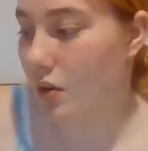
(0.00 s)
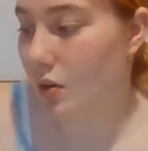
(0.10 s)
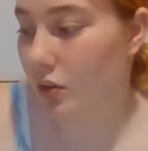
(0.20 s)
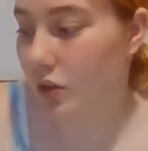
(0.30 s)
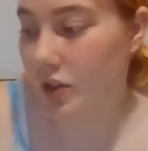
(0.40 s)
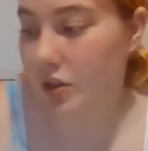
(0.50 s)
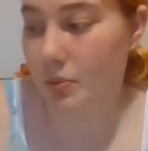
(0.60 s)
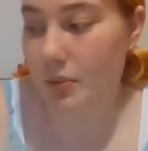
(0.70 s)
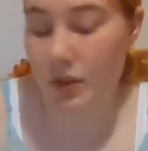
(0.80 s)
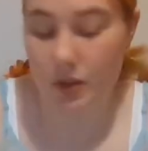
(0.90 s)
We'll crush
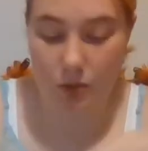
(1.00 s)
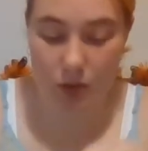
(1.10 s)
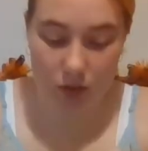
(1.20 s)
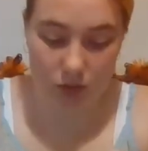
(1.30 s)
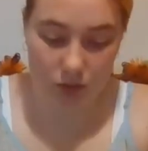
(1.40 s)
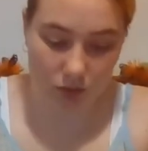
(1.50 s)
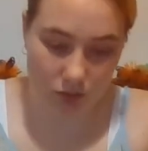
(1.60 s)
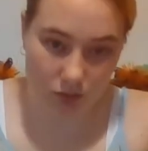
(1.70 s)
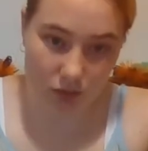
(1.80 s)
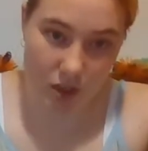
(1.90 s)
up another one
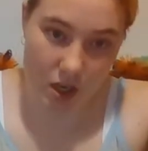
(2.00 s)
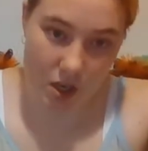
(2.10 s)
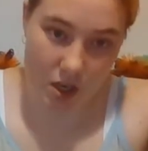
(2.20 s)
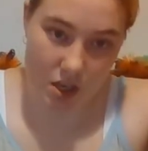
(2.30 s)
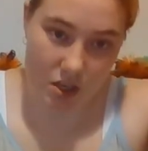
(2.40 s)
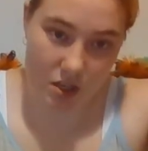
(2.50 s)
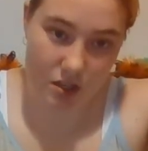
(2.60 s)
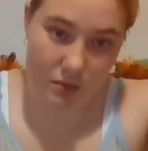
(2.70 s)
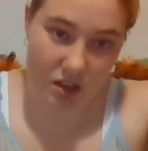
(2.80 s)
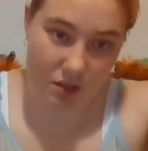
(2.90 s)
just to
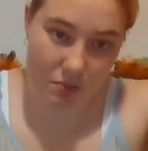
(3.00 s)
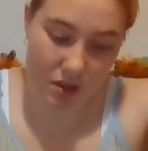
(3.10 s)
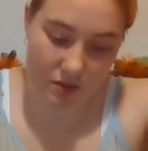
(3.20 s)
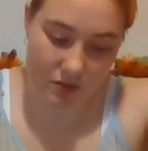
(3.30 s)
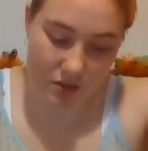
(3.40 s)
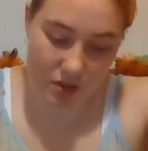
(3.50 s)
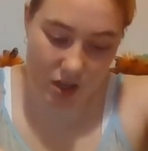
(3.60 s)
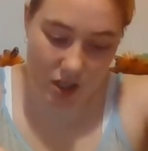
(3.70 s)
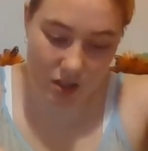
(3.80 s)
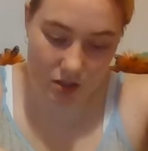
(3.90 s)
make it bigger for you
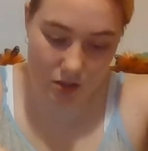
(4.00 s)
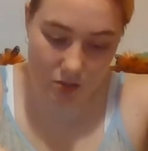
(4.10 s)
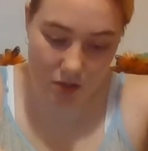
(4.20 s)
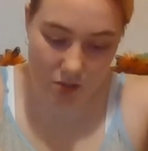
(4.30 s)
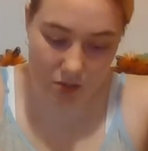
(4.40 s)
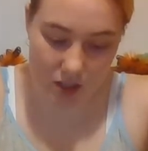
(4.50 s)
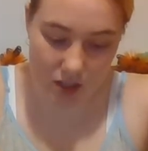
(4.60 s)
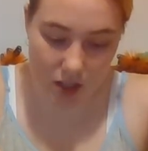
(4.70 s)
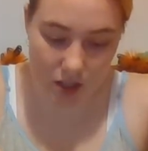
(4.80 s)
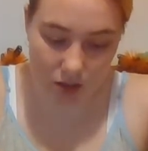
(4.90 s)
guys to be able to
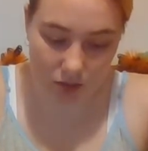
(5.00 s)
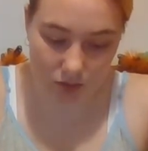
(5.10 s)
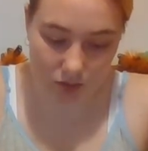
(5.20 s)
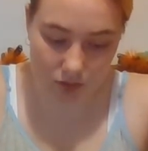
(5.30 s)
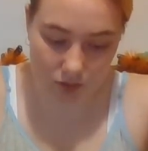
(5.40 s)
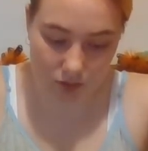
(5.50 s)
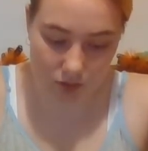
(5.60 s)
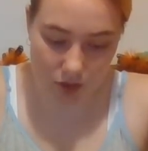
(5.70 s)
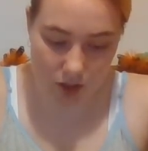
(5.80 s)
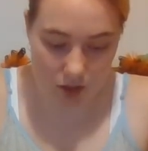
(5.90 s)
see.
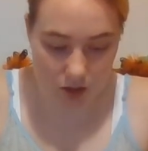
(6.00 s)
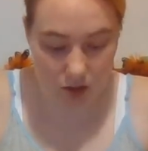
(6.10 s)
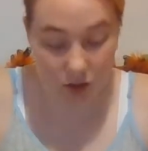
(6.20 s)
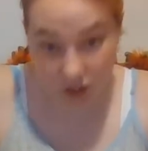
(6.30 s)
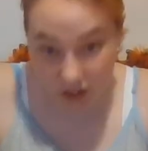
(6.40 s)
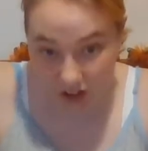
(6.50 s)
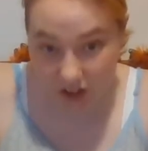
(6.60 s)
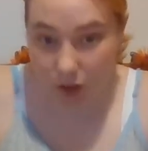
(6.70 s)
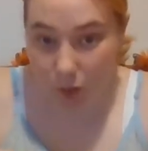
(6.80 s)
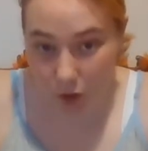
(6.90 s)
Not really
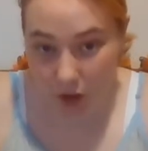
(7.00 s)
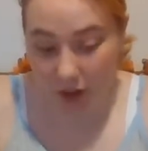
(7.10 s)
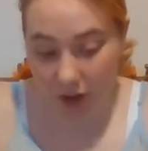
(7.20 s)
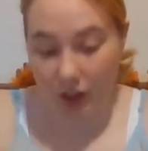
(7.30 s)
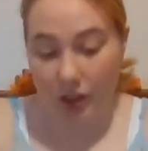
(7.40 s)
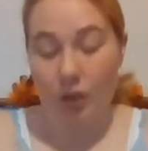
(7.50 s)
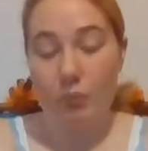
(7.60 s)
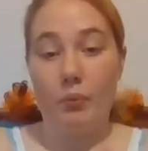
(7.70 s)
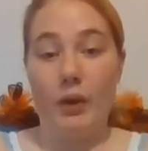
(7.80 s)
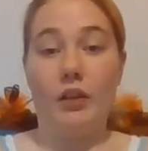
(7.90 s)
working,
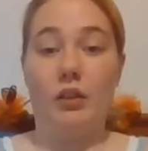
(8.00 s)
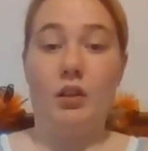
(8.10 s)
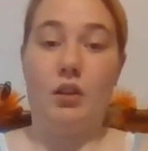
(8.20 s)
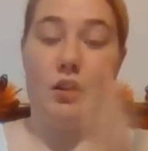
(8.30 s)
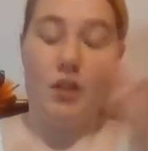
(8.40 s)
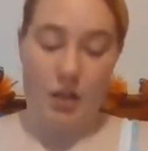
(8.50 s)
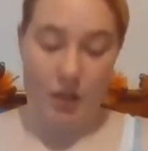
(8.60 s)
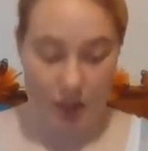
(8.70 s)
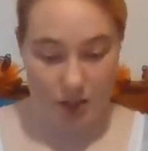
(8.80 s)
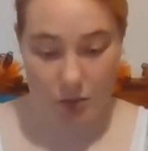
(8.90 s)
but
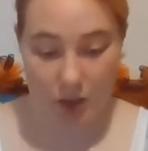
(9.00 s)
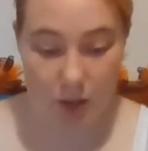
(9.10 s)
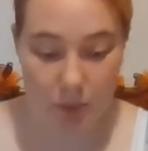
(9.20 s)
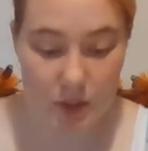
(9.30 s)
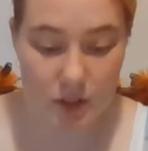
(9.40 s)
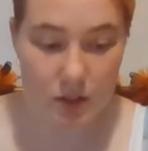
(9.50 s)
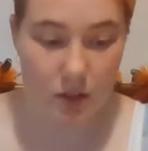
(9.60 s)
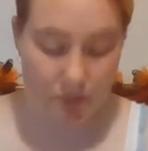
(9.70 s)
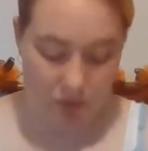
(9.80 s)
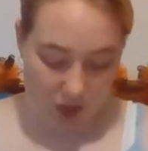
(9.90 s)
that's what happens
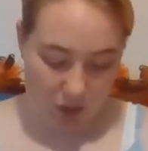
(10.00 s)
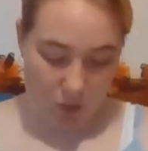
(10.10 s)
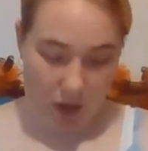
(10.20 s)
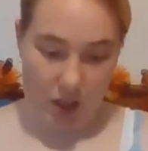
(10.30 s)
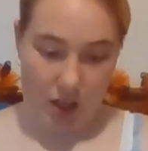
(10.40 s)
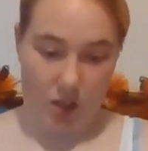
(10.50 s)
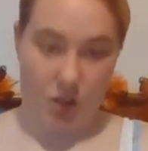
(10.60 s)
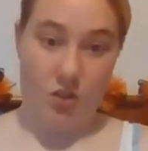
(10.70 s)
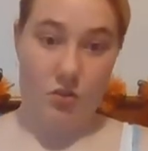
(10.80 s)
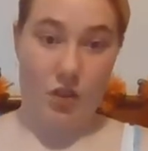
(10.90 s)
when
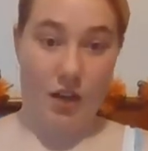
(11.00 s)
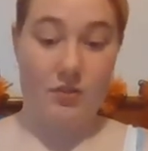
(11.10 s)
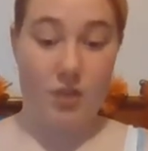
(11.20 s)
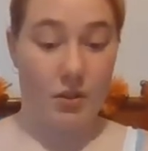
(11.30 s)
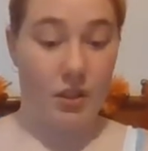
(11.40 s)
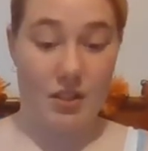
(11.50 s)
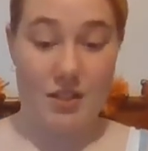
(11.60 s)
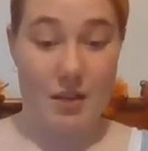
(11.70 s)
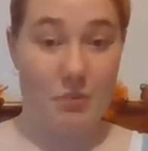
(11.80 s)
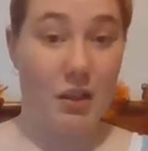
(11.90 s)
you have something the
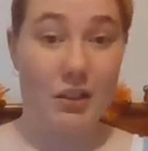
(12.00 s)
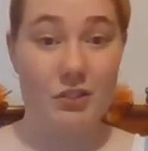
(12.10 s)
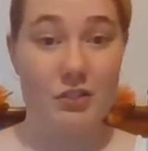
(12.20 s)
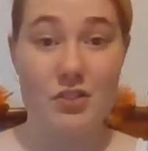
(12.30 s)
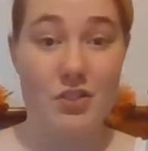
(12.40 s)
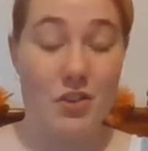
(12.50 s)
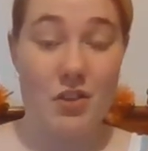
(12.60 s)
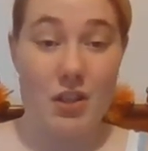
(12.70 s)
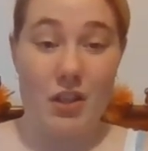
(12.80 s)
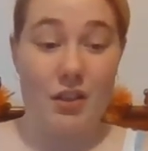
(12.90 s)
same color as
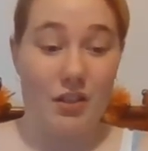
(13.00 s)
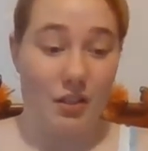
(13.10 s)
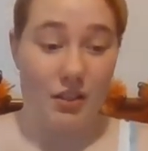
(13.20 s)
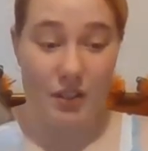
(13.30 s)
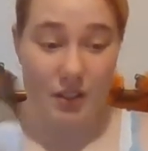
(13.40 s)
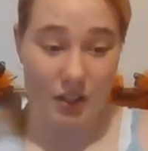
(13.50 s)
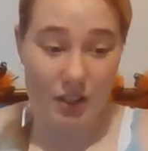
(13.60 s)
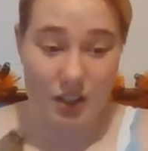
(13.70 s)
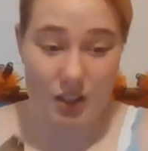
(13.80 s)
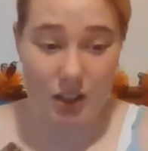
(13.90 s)
the
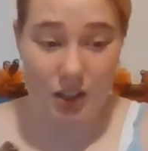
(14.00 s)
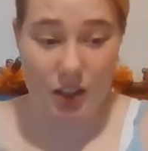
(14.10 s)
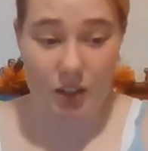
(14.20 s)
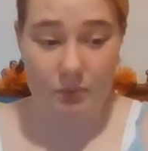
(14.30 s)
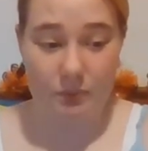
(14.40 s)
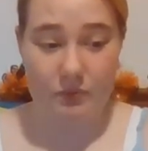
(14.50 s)
thing.